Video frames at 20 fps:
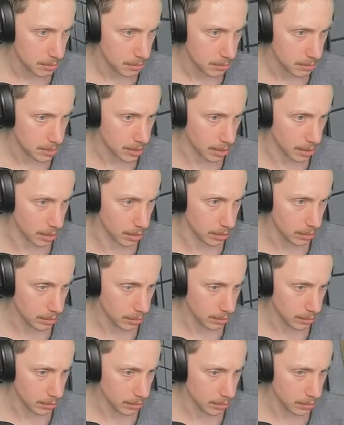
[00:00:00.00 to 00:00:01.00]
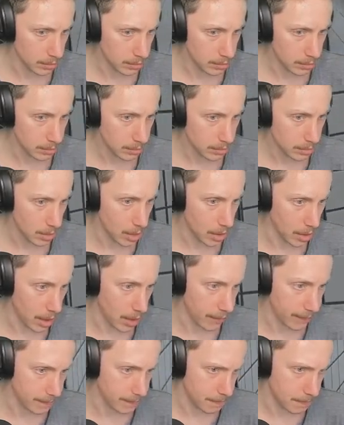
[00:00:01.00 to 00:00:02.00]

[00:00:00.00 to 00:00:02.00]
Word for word: What the hell? Uh, how